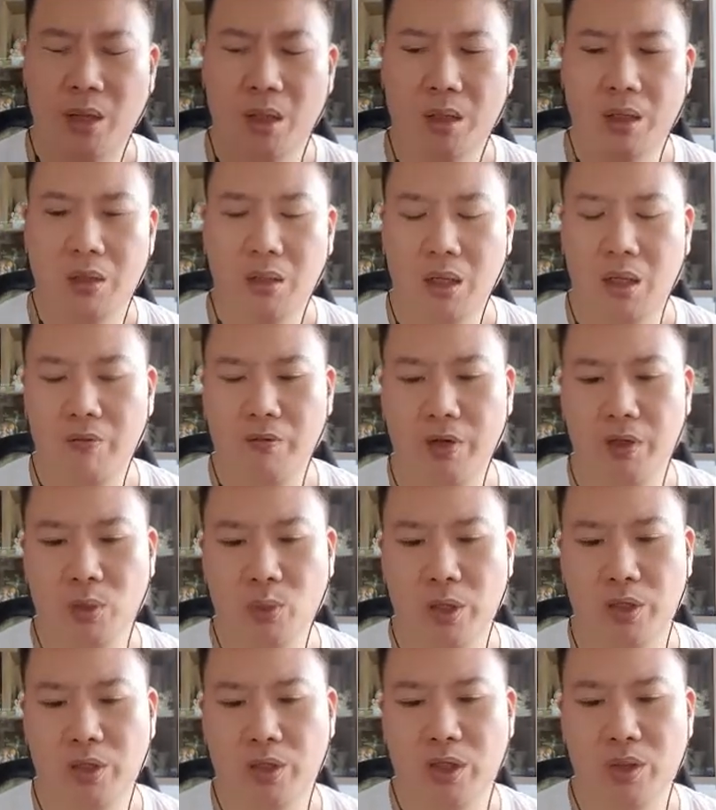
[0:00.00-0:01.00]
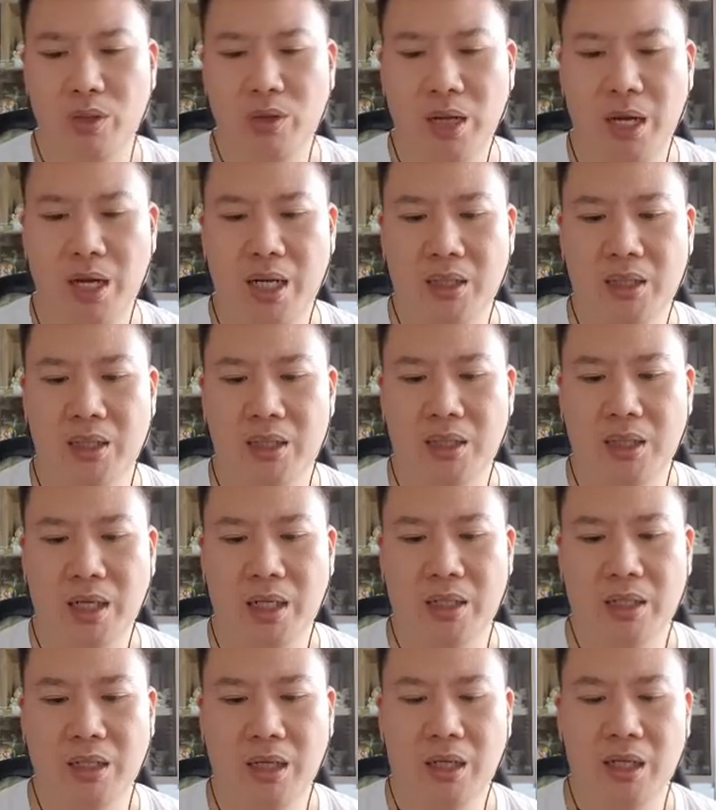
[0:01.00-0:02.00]
Now, the first question you ask is
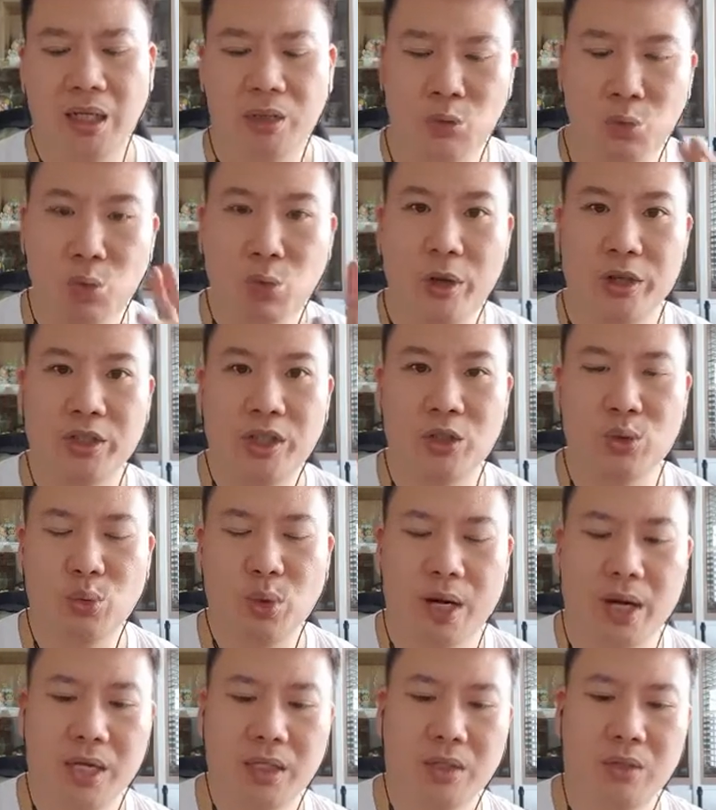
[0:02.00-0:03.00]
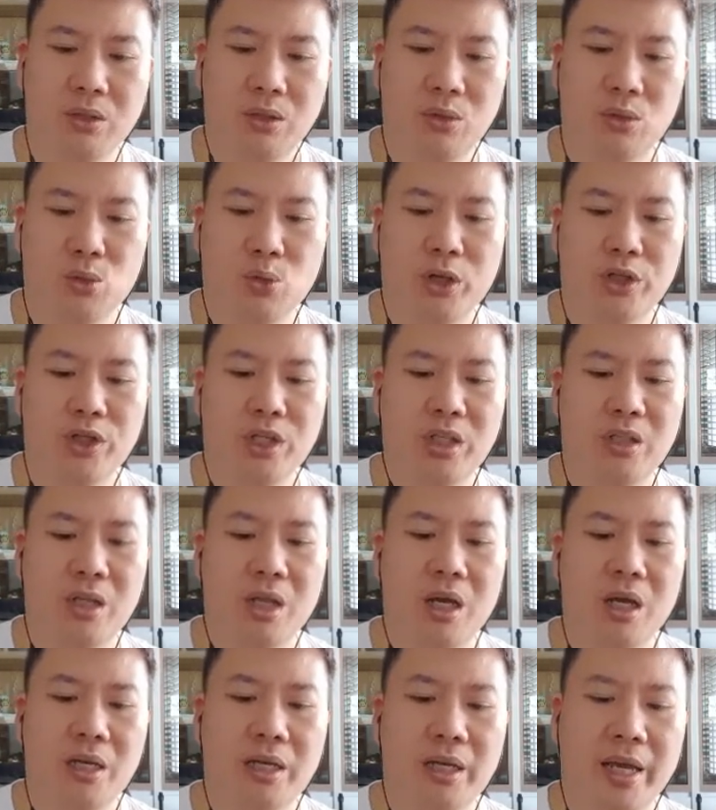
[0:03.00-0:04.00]
that there are two questions to ask. Two questions,
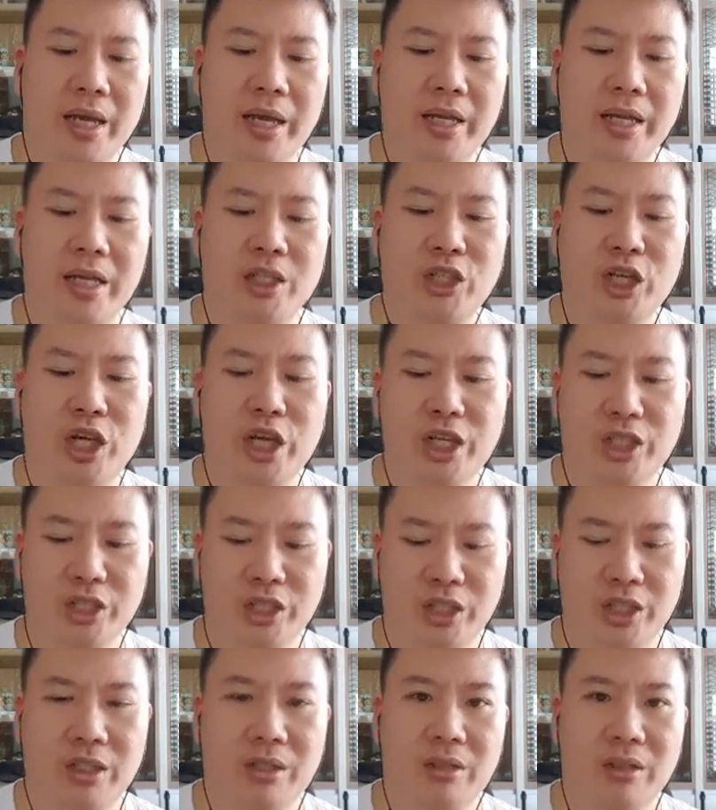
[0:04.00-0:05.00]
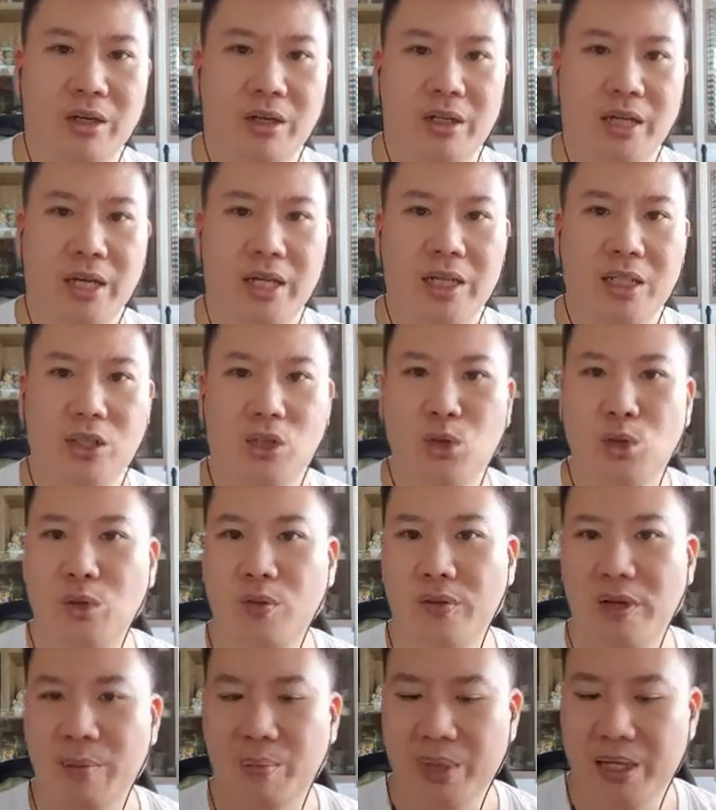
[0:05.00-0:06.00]
can they change? Okay, this deals
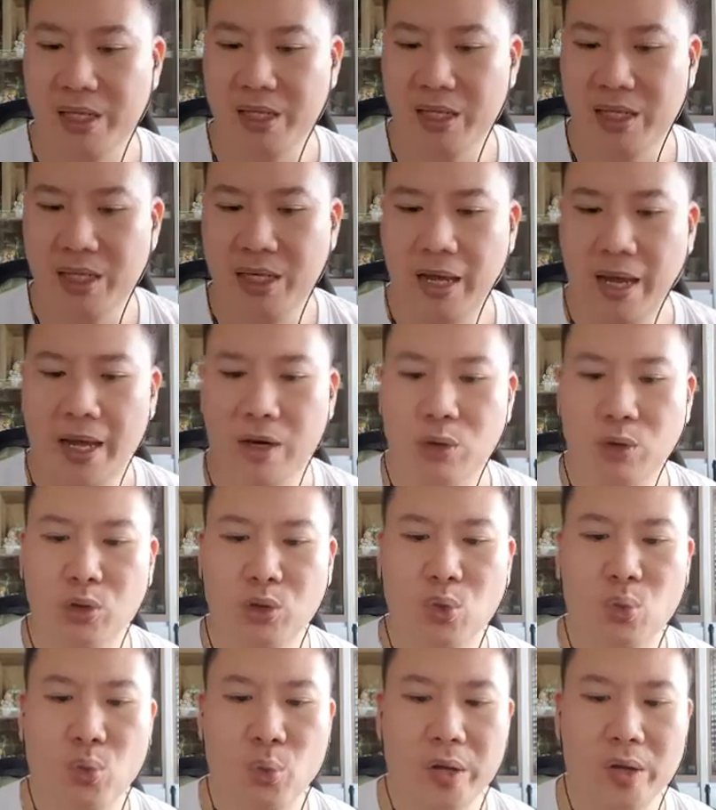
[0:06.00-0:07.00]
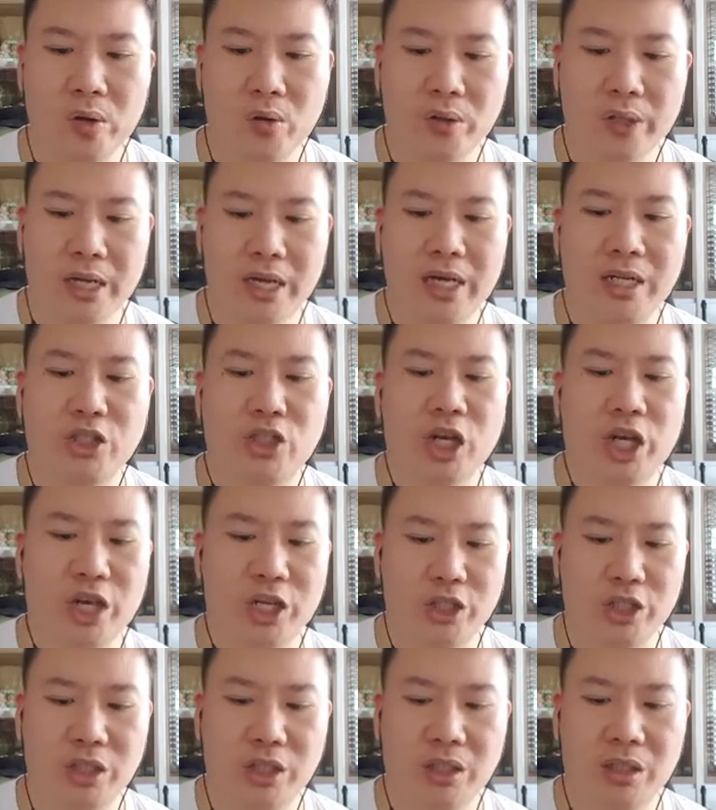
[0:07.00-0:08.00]
with ability and also will they
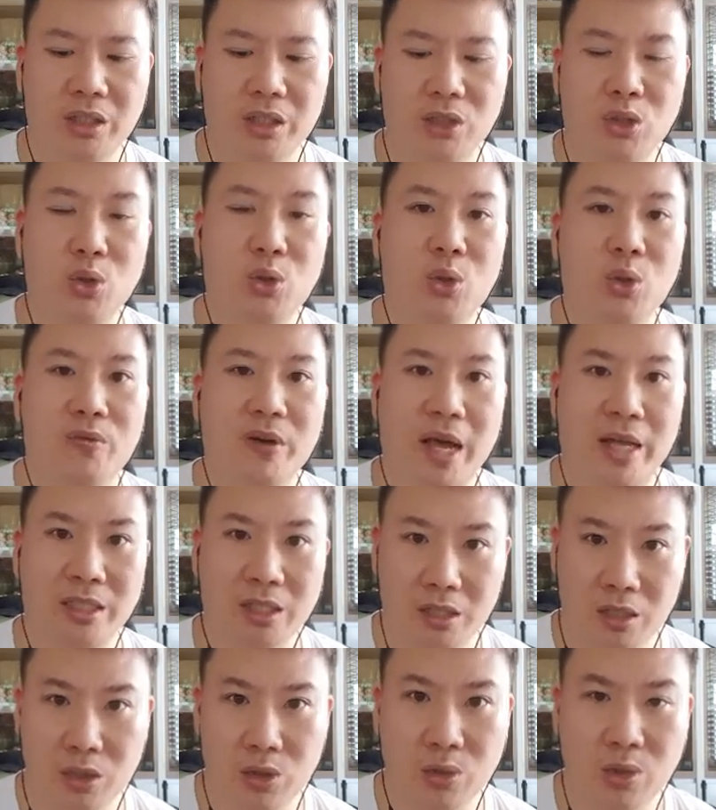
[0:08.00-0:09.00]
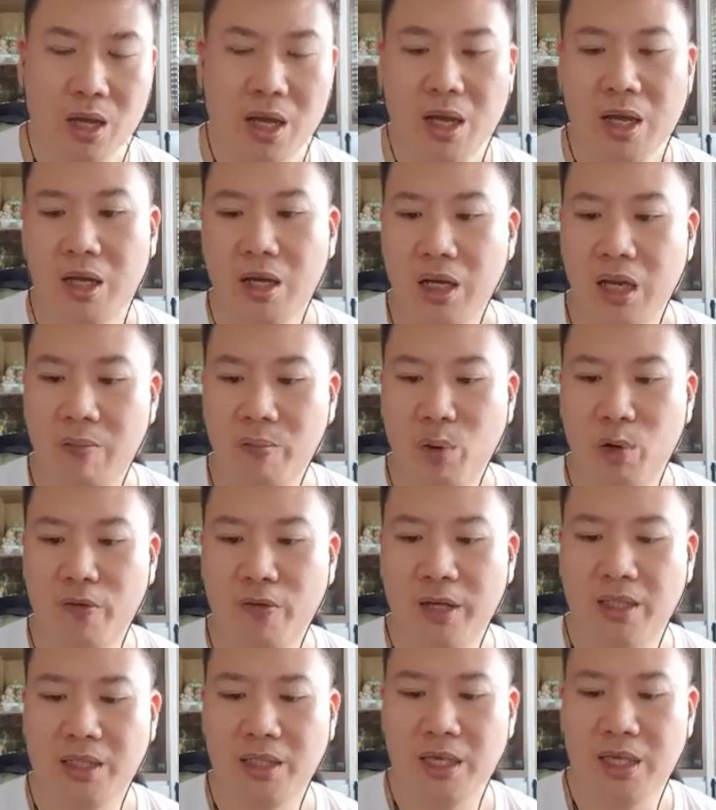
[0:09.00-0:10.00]
change? This deals with attitude. If both
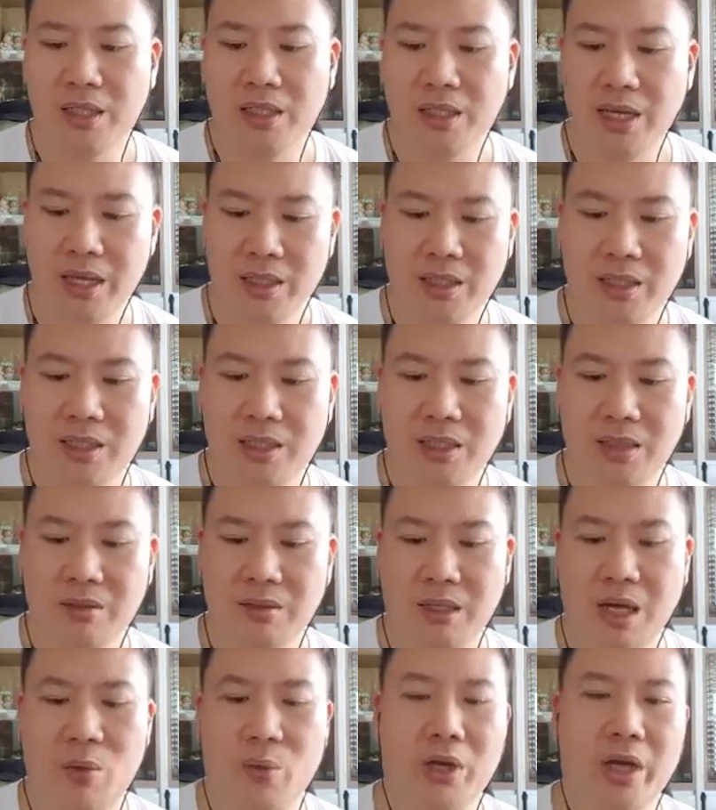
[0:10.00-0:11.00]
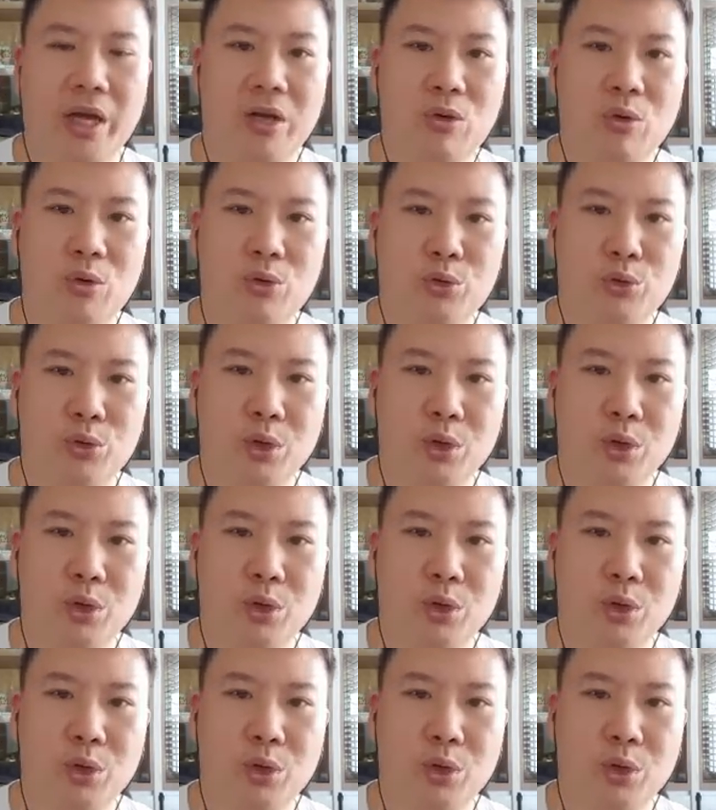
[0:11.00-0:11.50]
answers are yes, then we can go through a